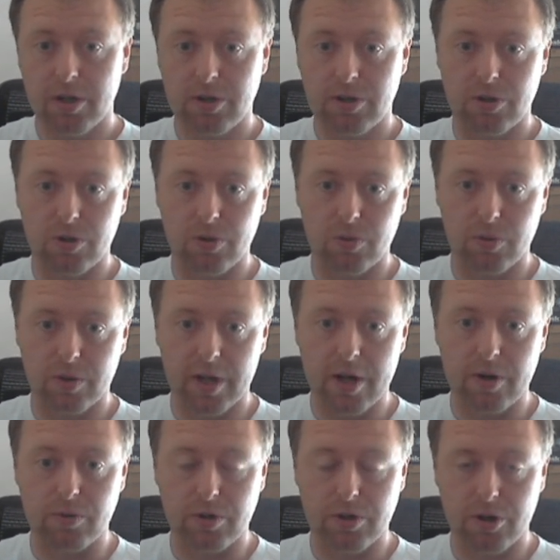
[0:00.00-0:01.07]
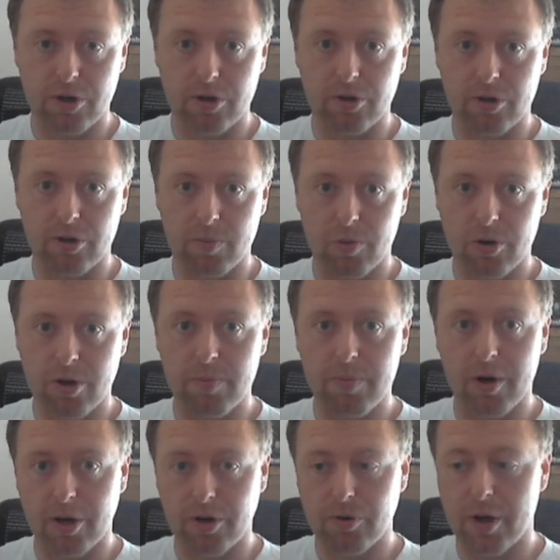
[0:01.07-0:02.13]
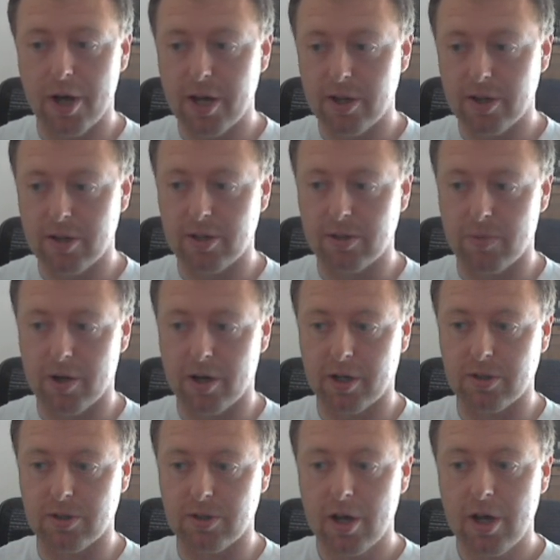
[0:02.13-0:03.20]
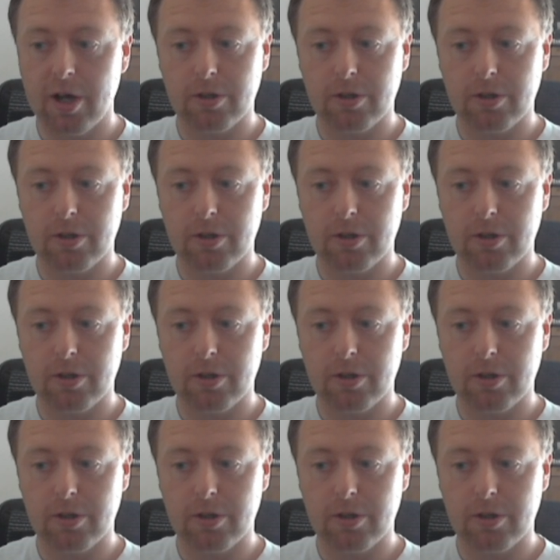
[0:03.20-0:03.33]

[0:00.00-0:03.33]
to get a return on their money by creating these markets.